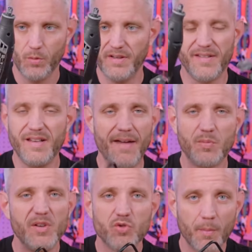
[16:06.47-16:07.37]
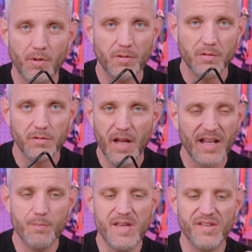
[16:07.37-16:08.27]
It doesn't have to be Dremel. It
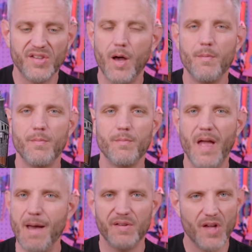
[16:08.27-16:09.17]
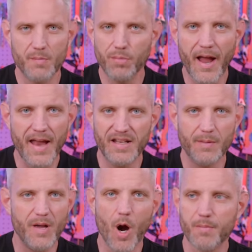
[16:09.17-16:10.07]
could be some Amazon brand, it
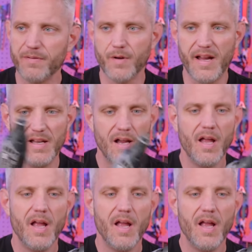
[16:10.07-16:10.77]
could be Harbor Freight,